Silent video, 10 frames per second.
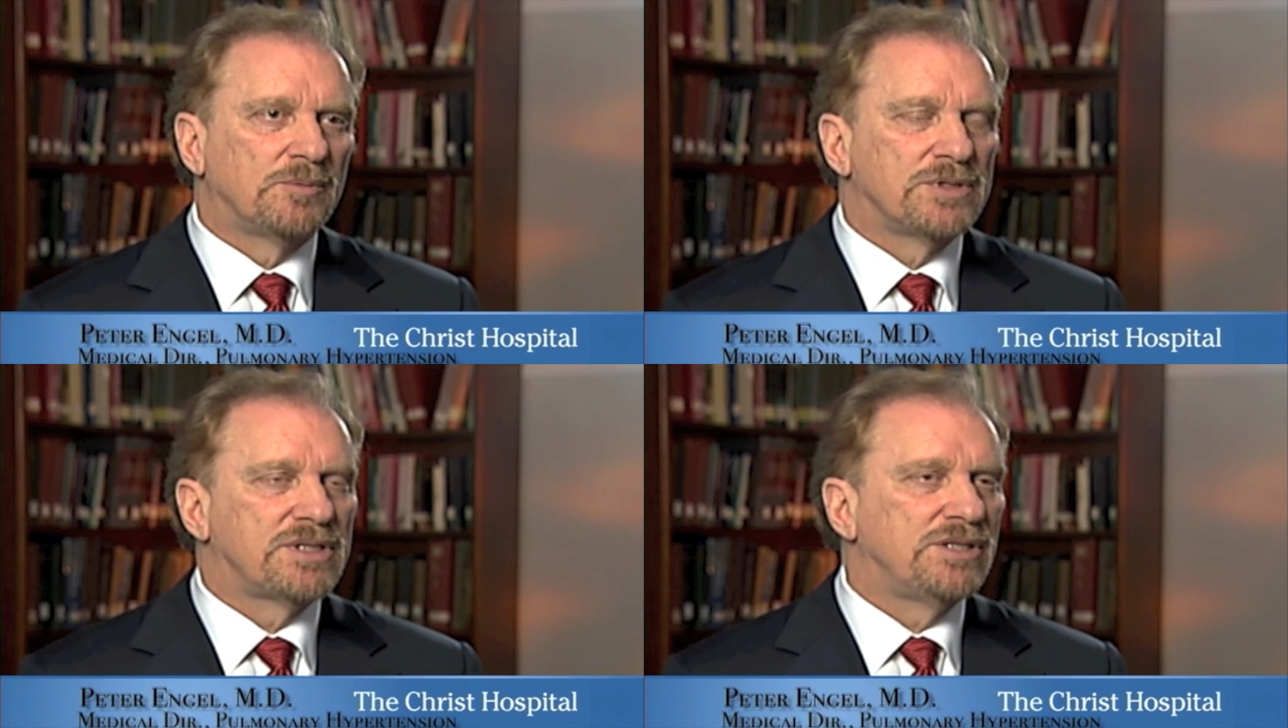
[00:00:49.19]
a
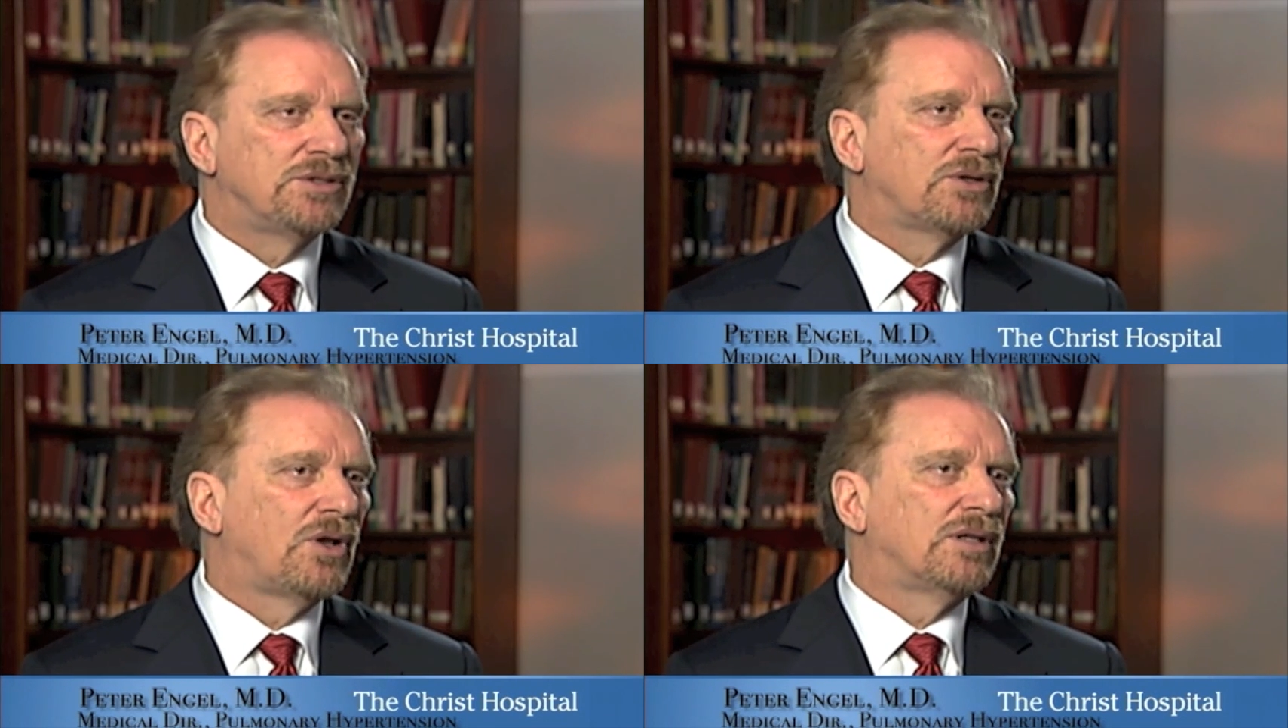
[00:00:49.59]

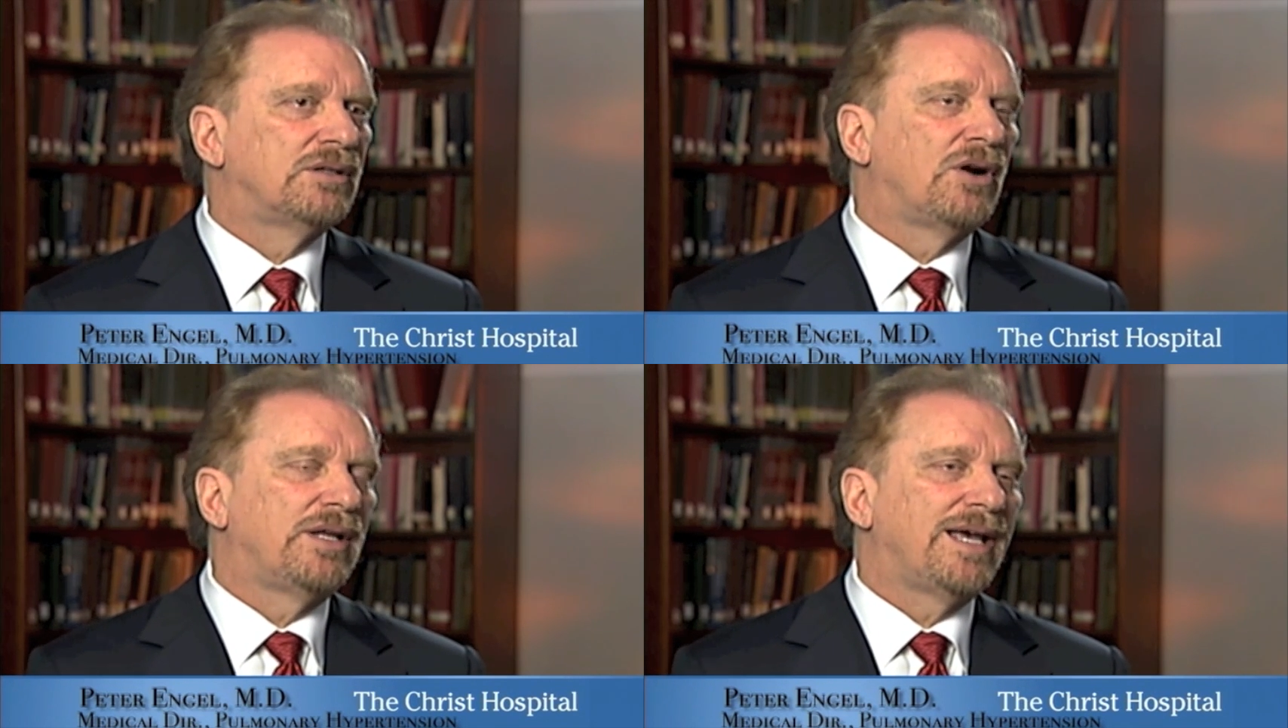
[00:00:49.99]
procedure called
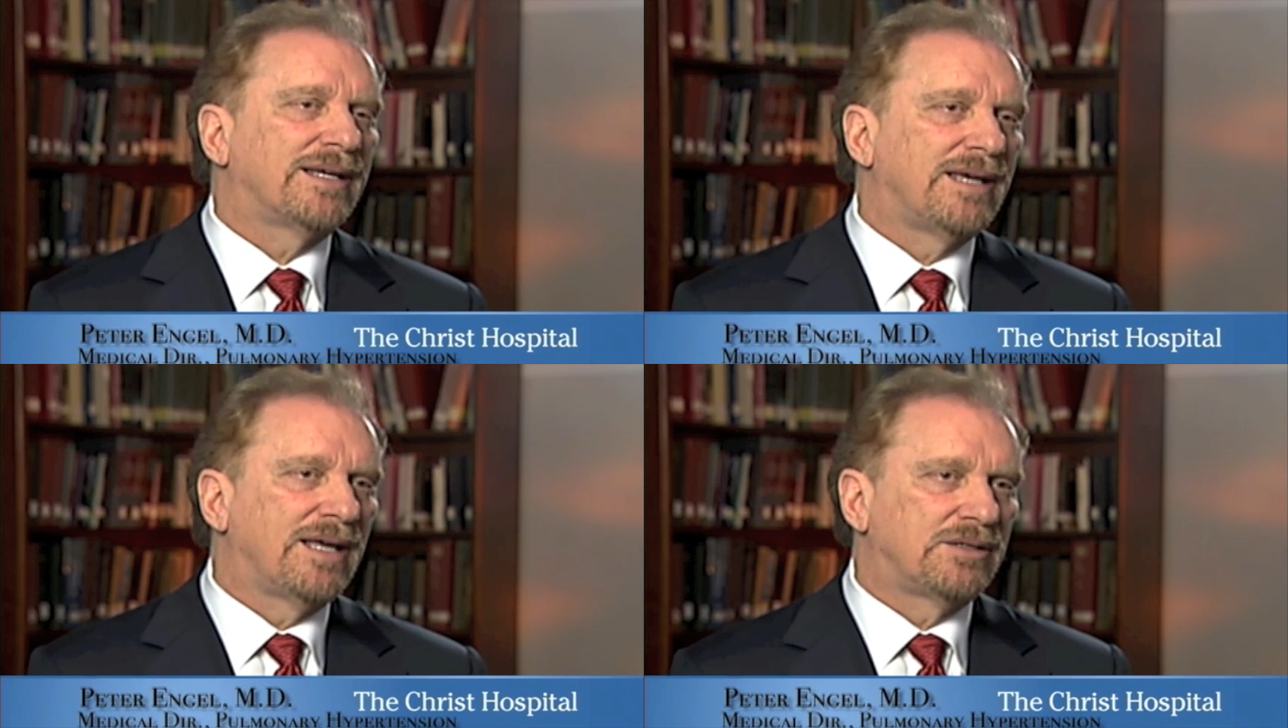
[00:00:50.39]

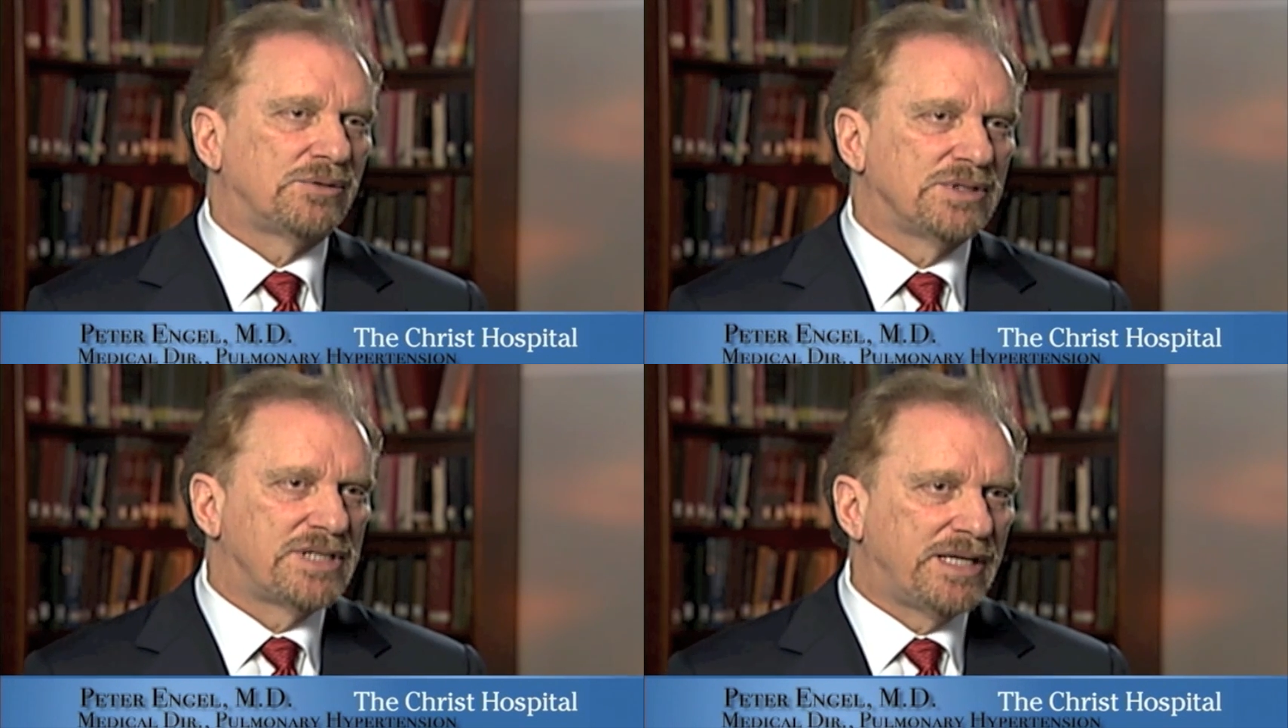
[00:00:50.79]
cardiac
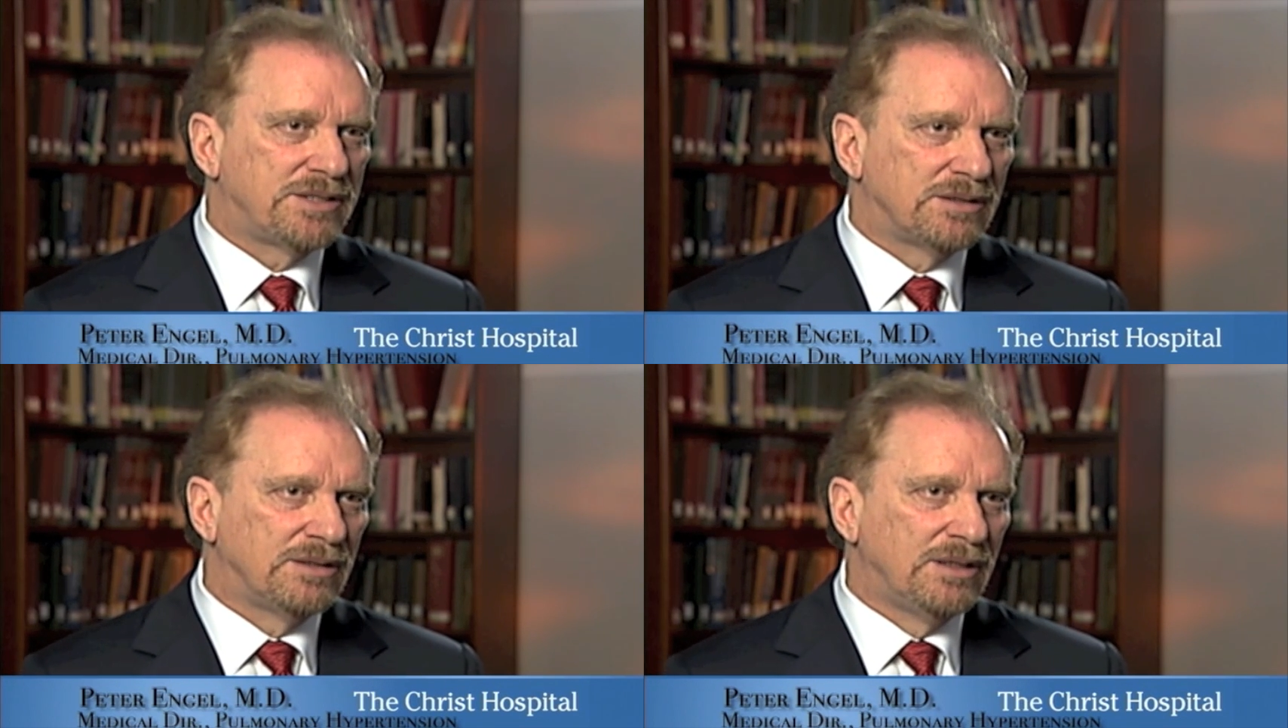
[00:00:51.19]

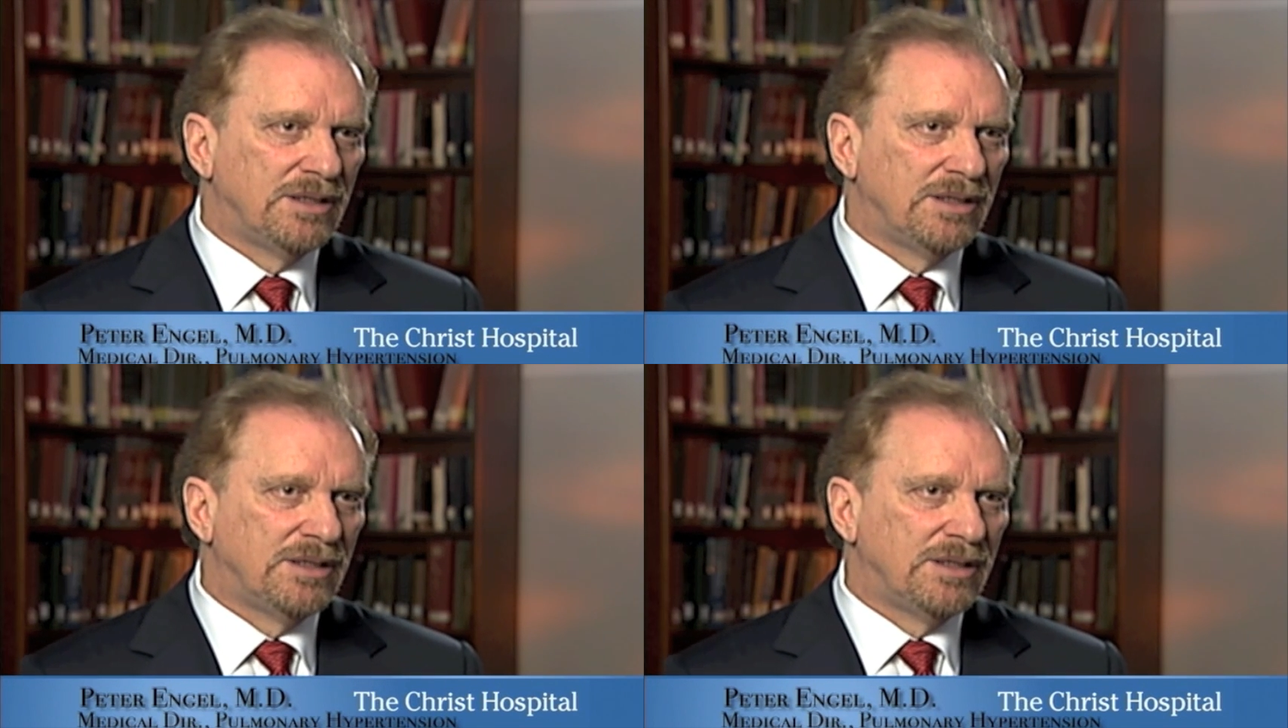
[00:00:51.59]
catheterization,